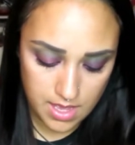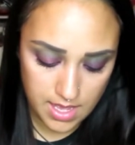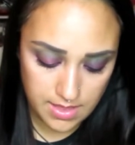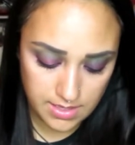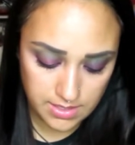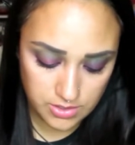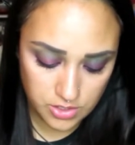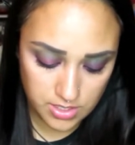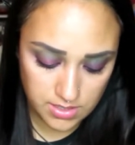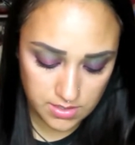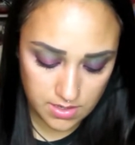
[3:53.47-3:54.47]
And this is
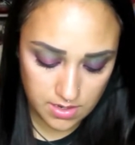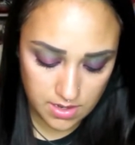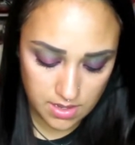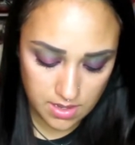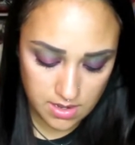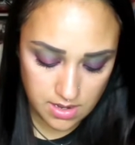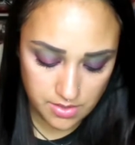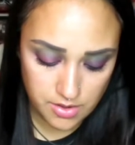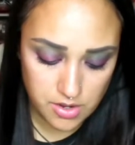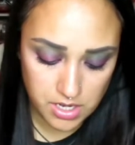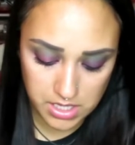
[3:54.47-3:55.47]
just
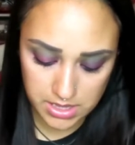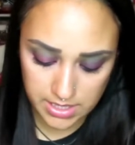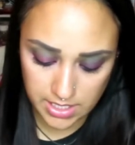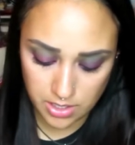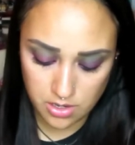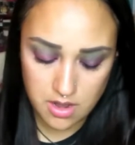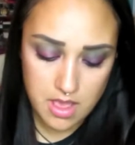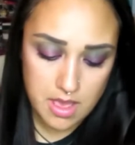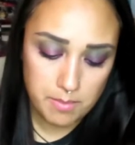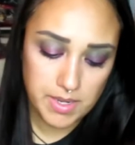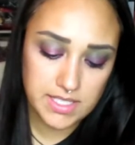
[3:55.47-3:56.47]
another clear,
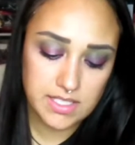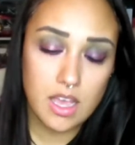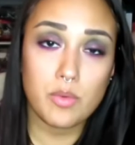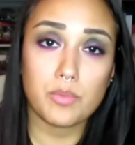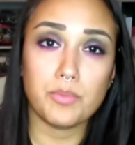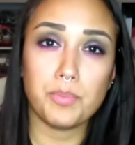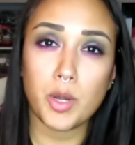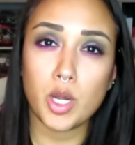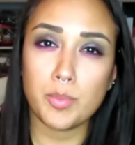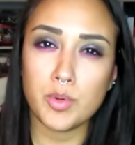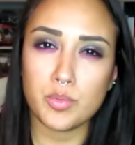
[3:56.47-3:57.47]
but it's got
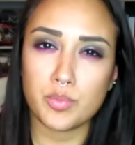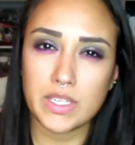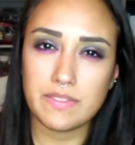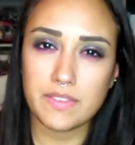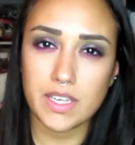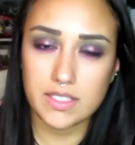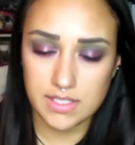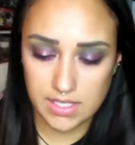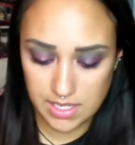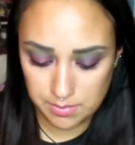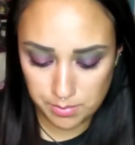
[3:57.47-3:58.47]
purple reflux
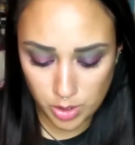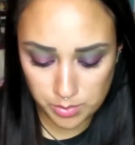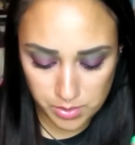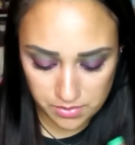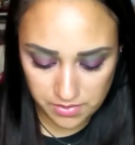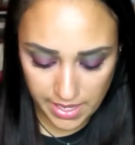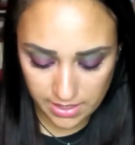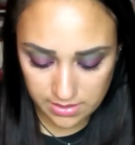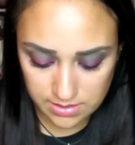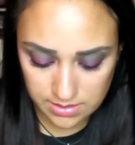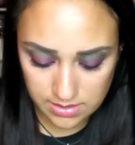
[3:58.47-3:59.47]
in it, purple
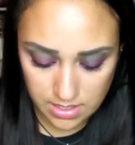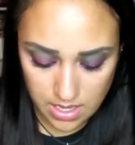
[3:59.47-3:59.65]
flecks.